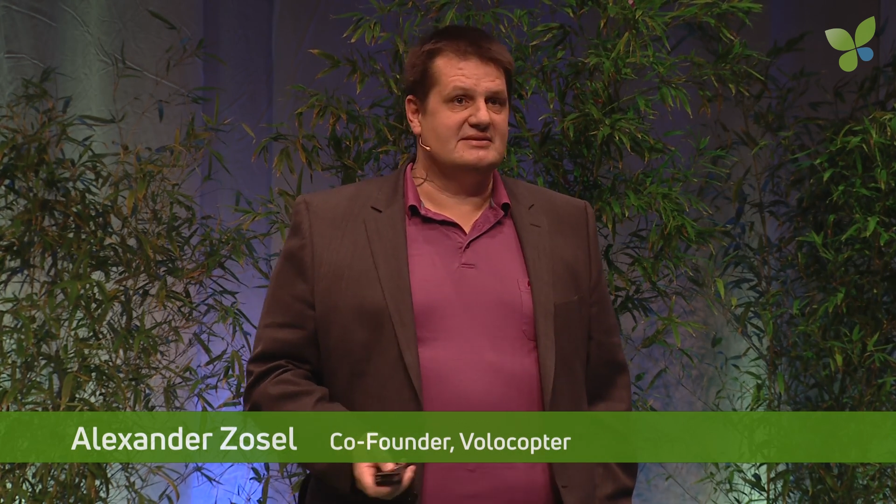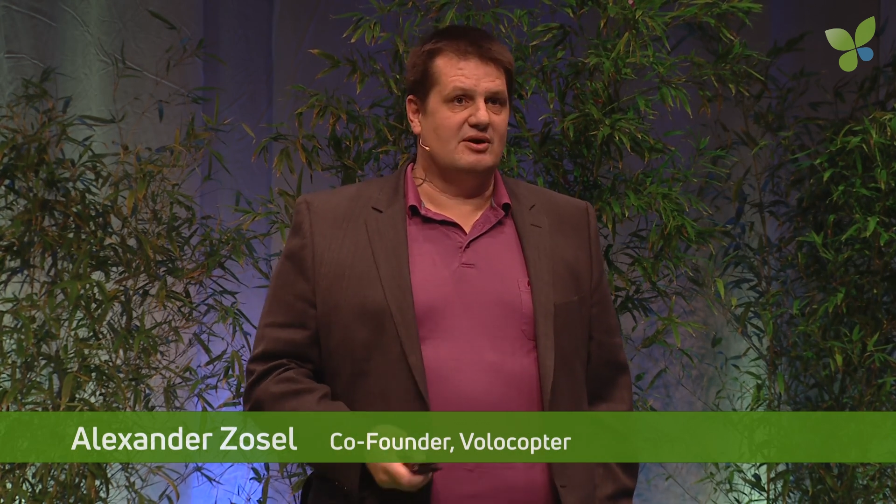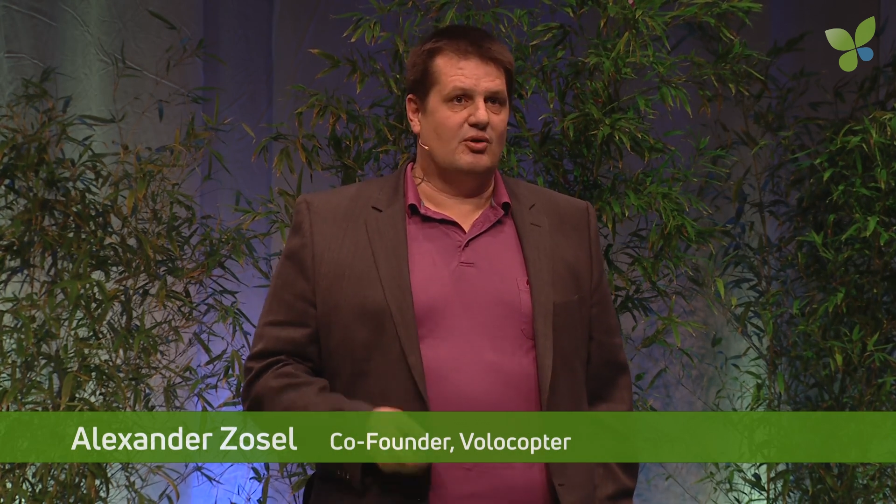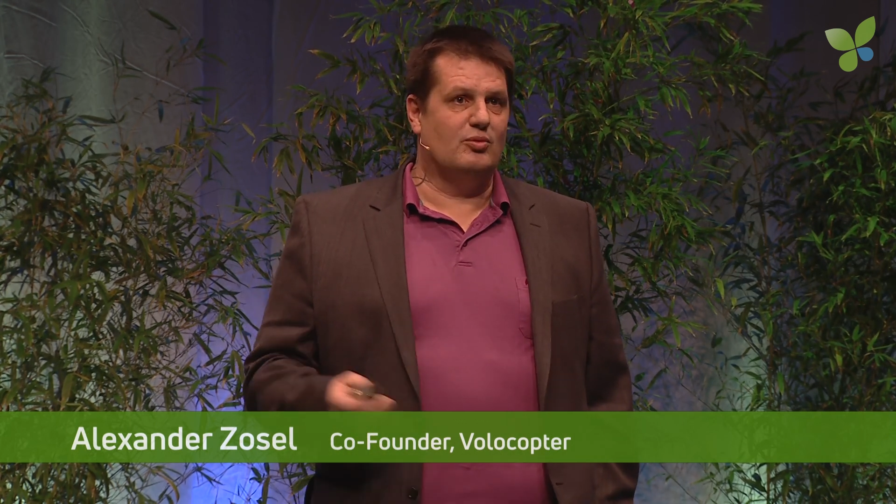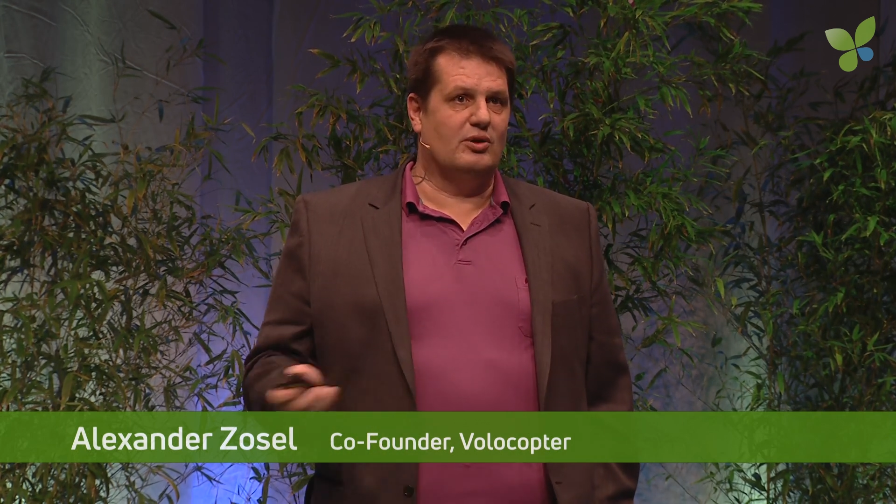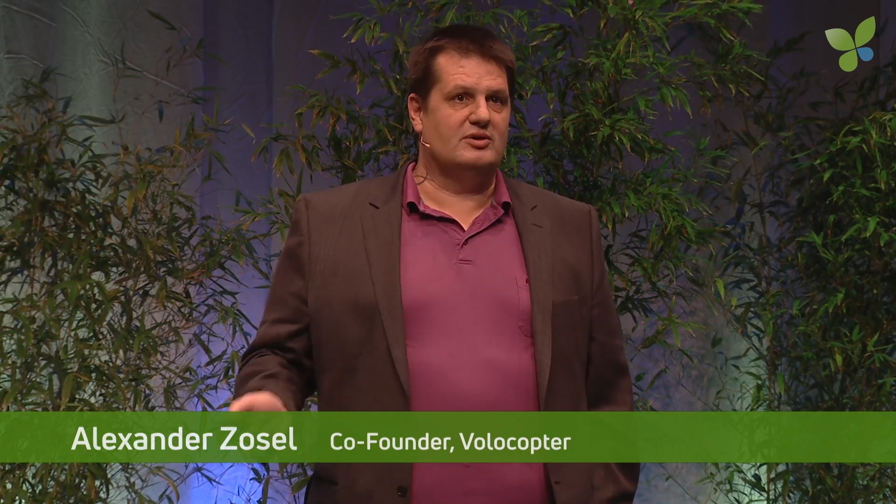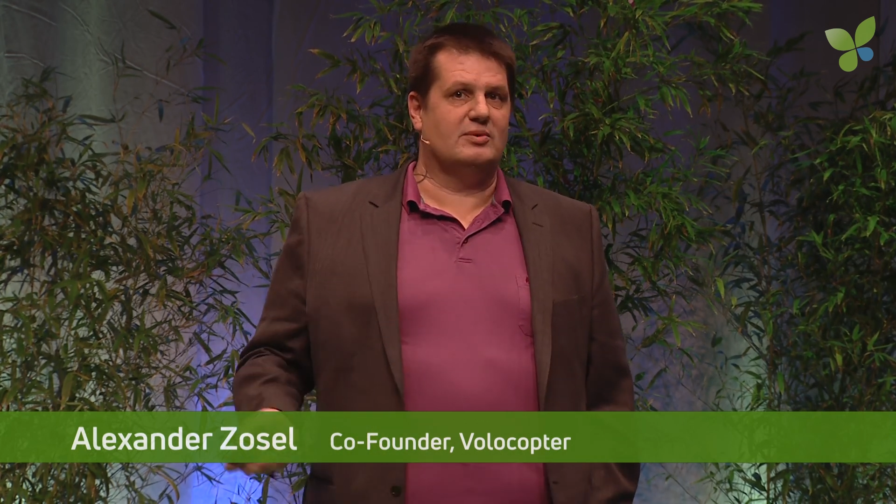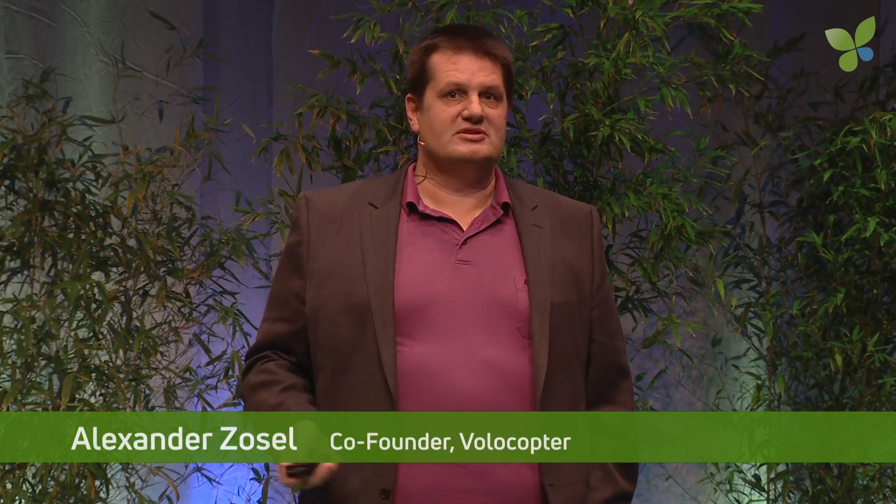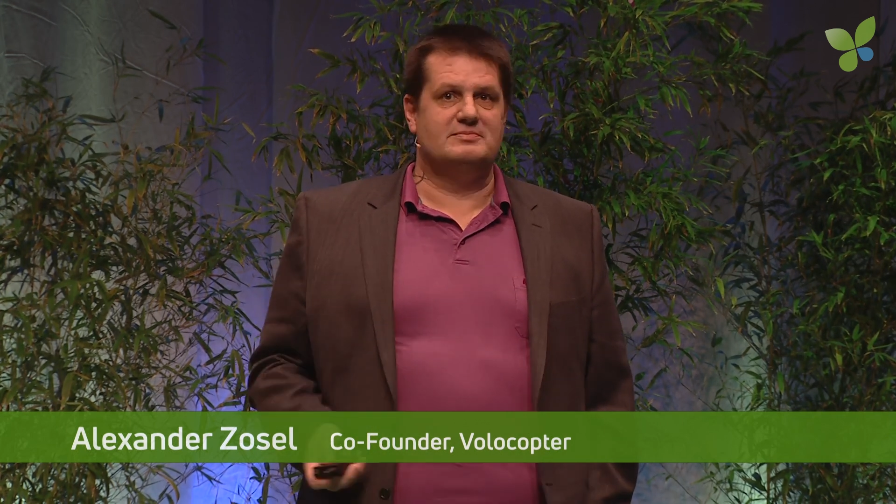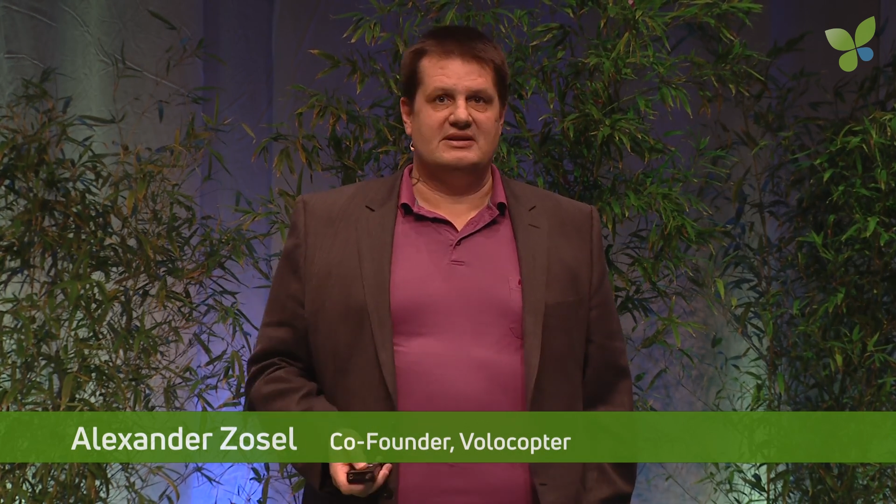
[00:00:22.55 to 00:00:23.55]
The whole world
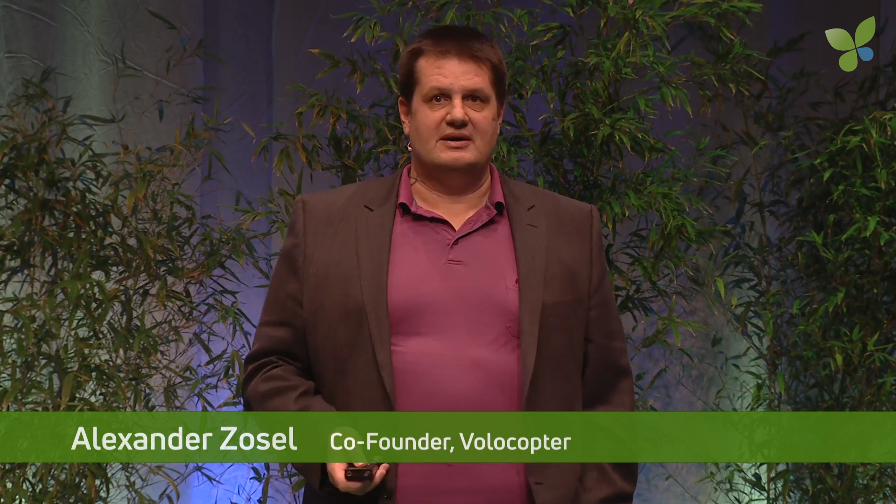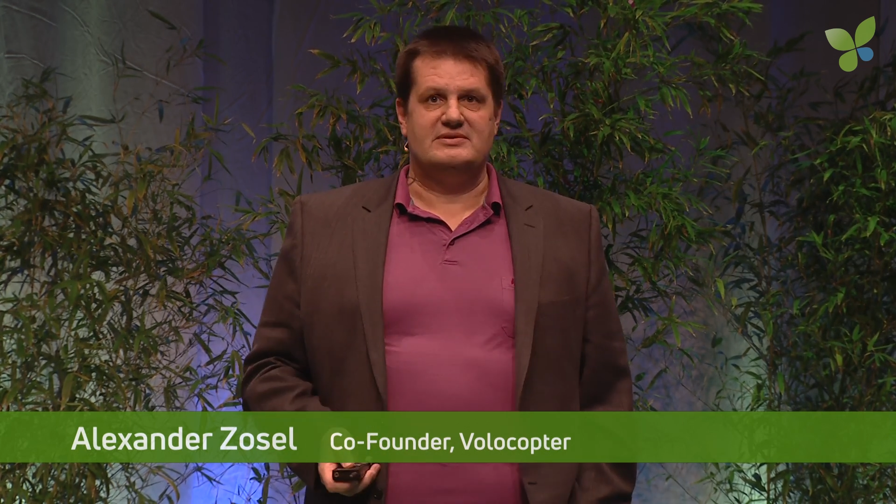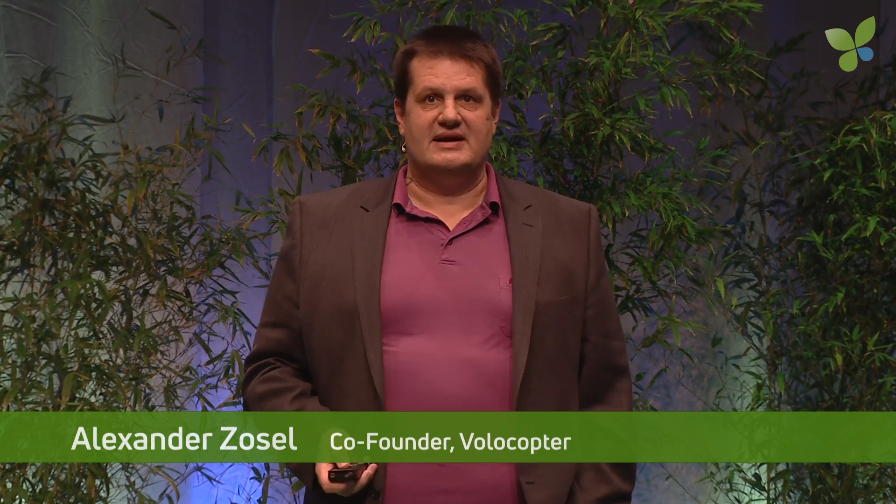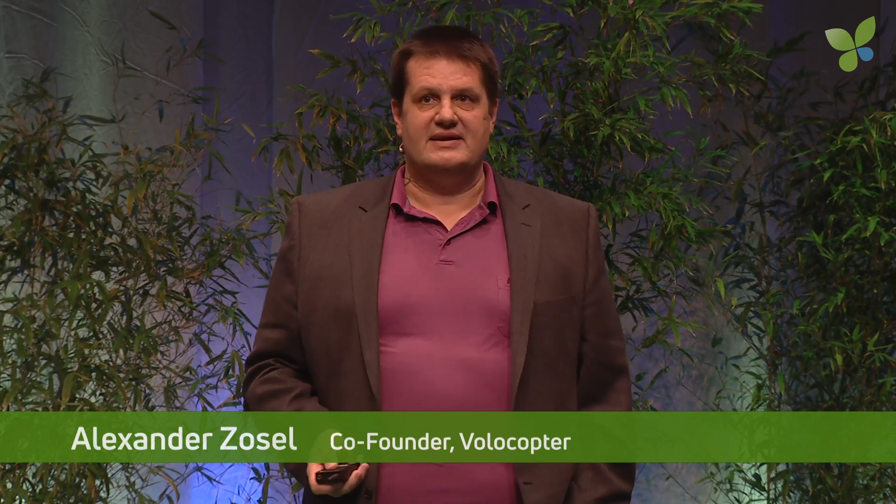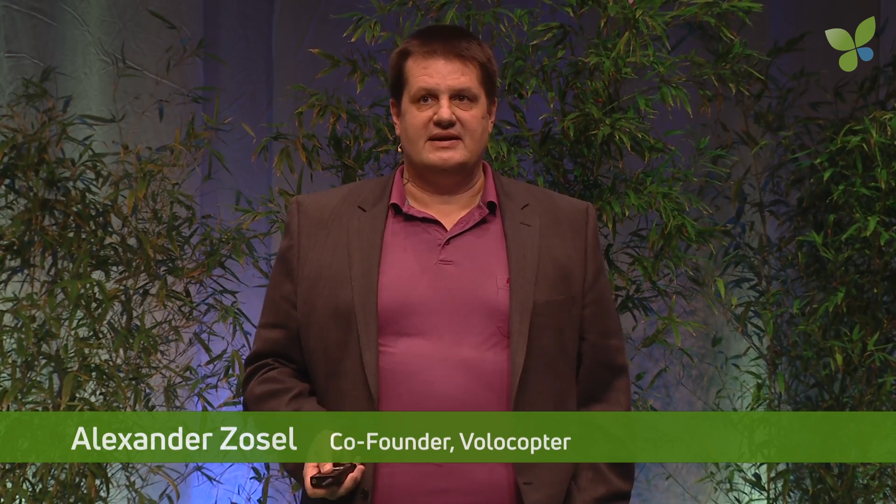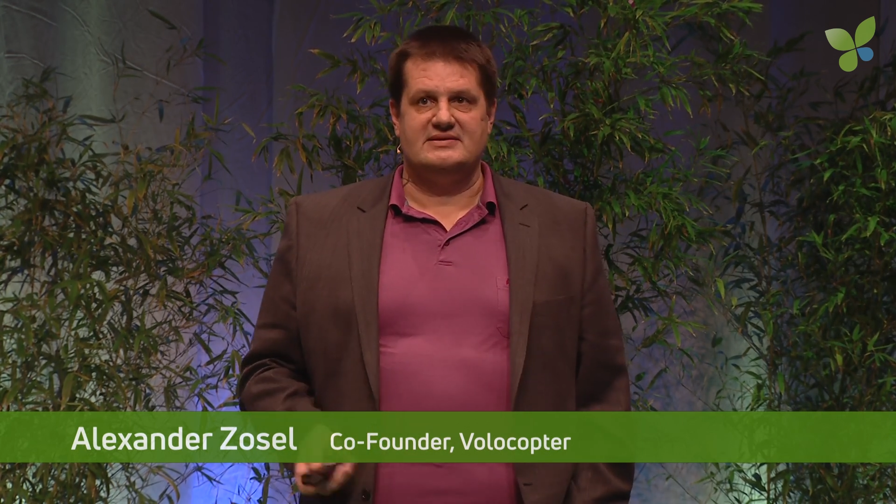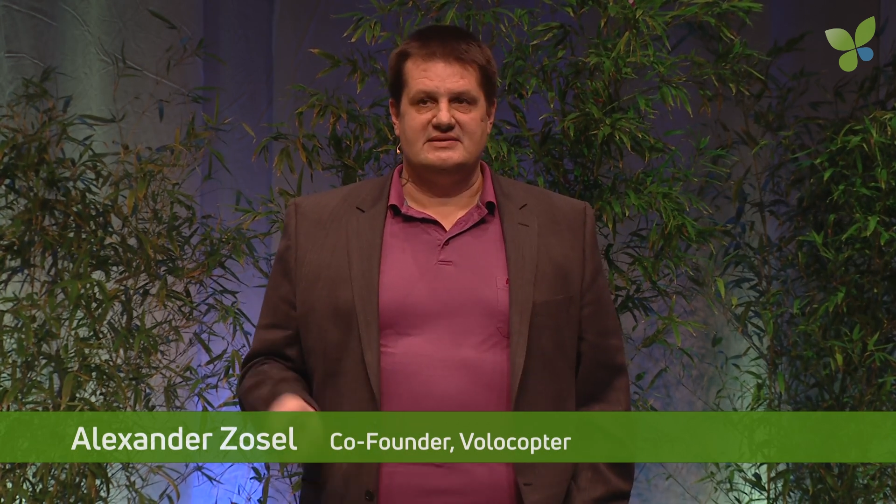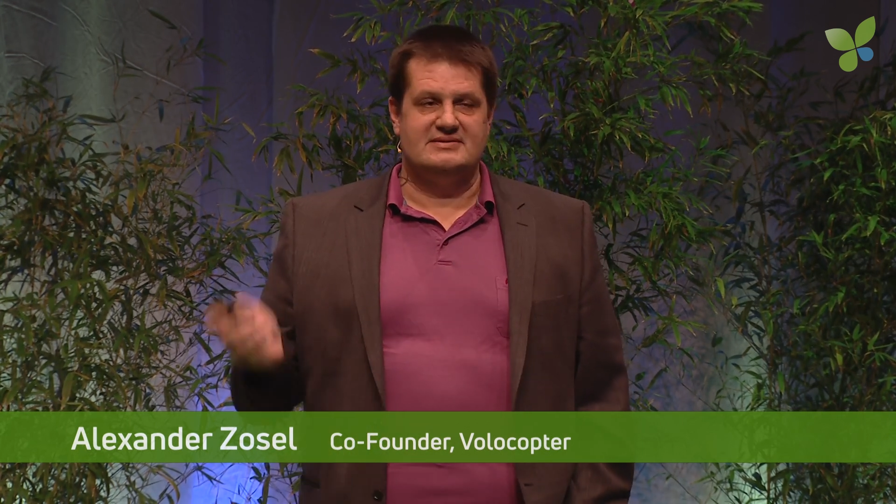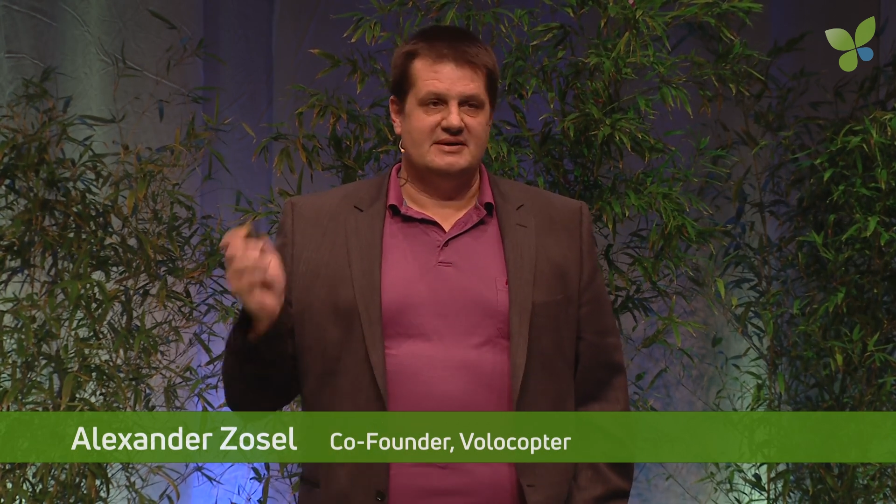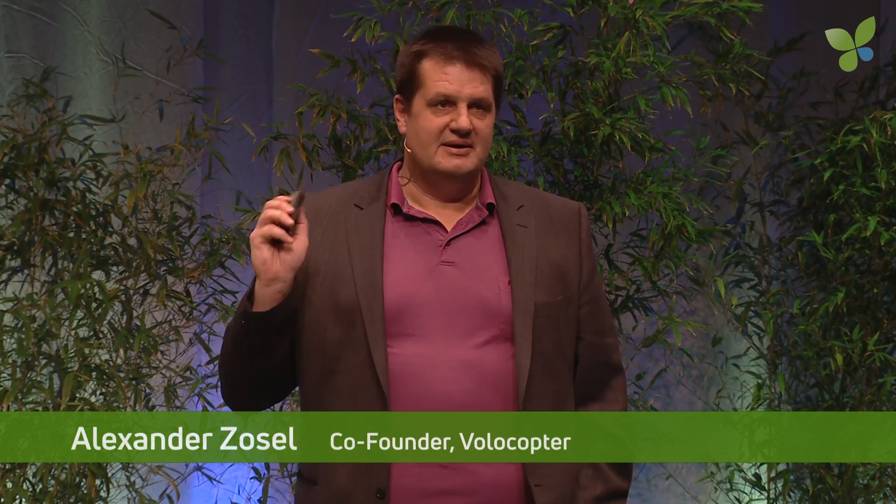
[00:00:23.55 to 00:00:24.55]
wants to build up air taxis,